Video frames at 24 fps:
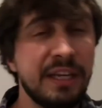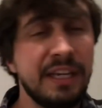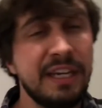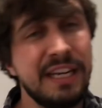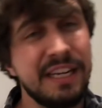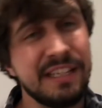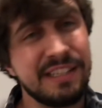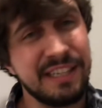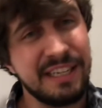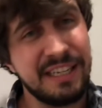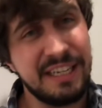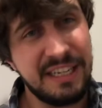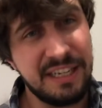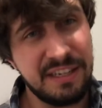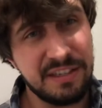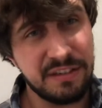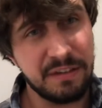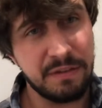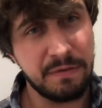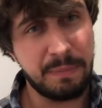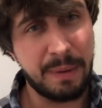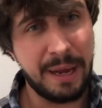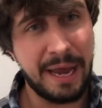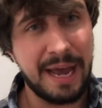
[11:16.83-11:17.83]
It's
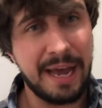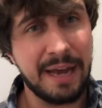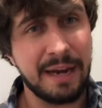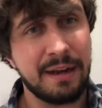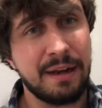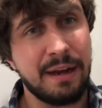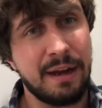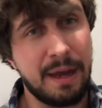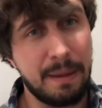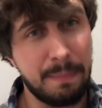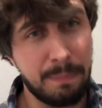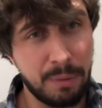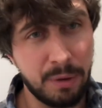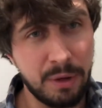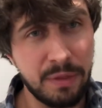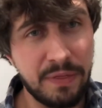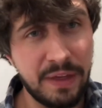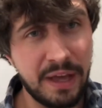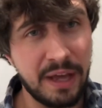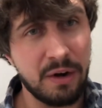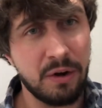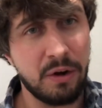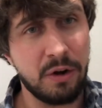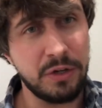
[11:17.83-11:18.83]
adhesive back. I put
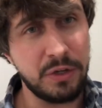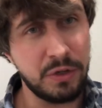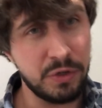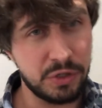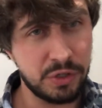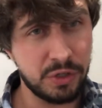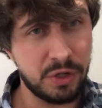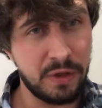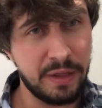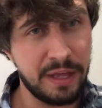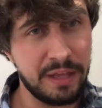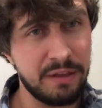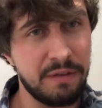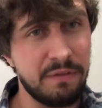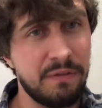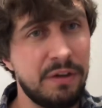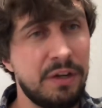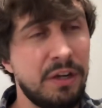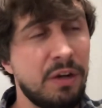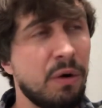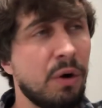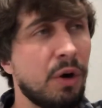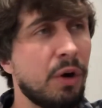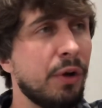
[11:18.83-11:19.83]
that on, you saw that in the
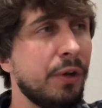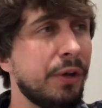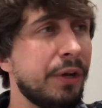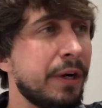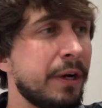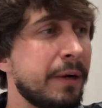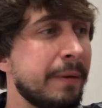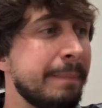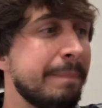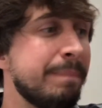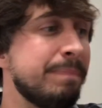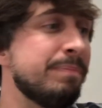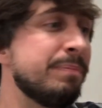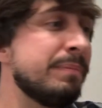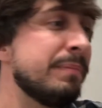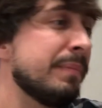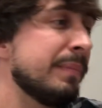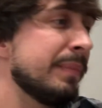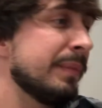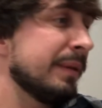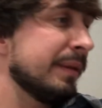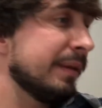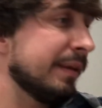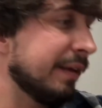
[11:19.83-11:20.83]
video earlier.
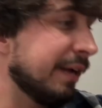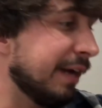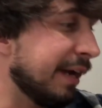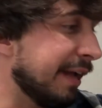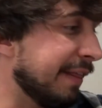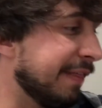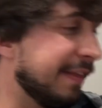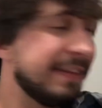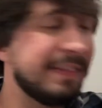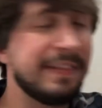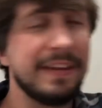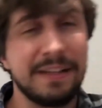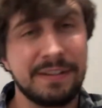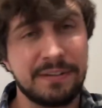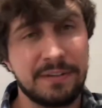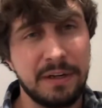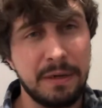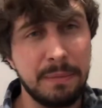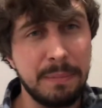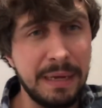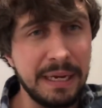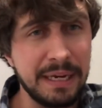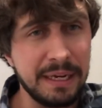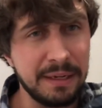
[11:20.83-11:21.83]
I think that's
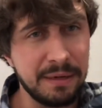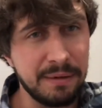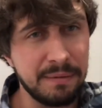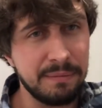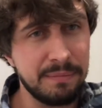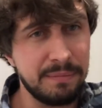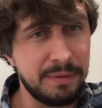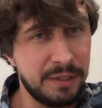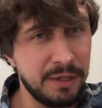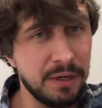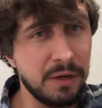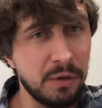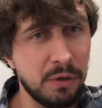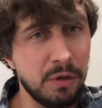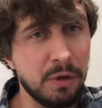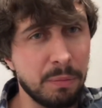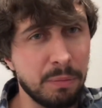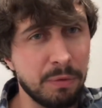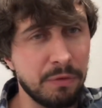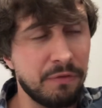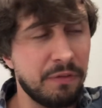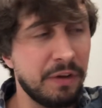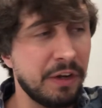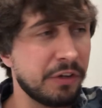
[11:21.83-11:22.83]
gonna make it, look
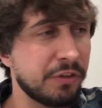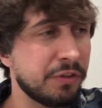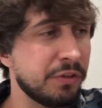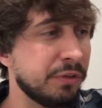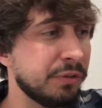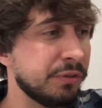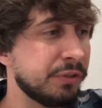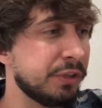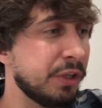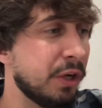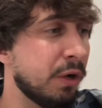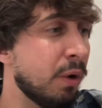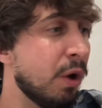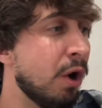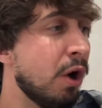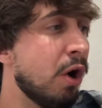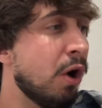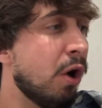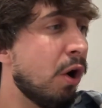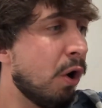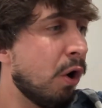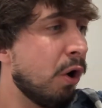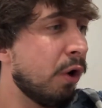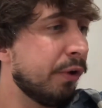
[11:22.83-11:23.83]
professional. So
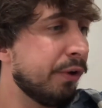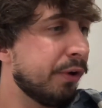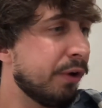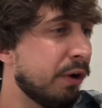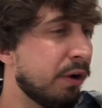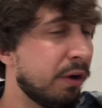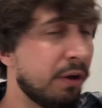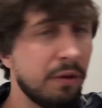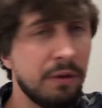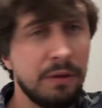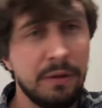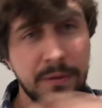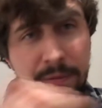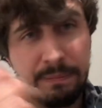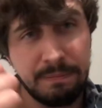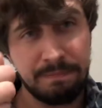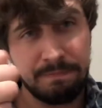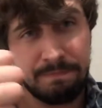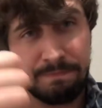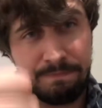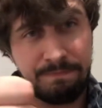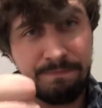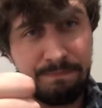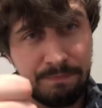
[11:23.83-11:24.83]
all in all,
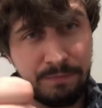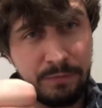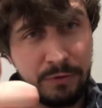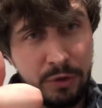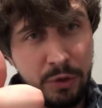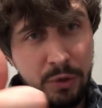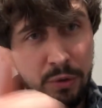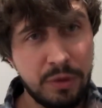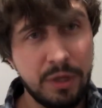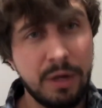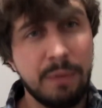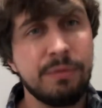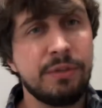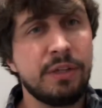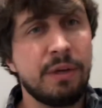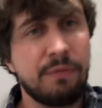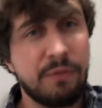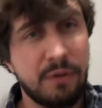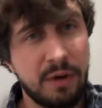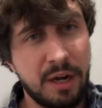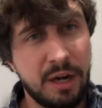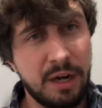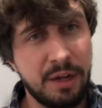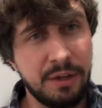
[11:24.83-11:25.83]
2 thumbs up
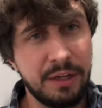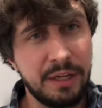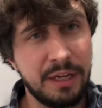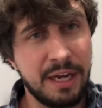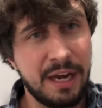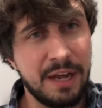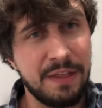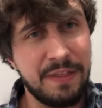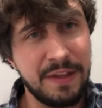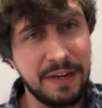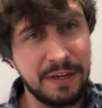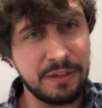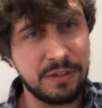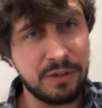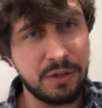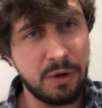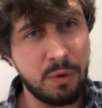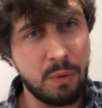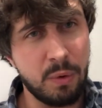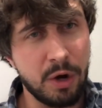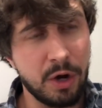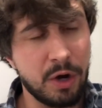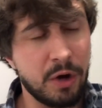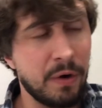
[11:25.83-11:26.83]
for Holley. I think it's
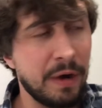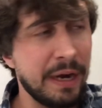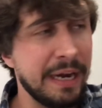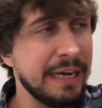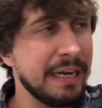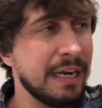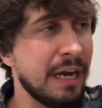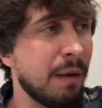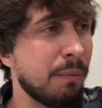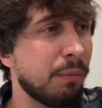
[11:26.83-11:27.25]
gonna work great.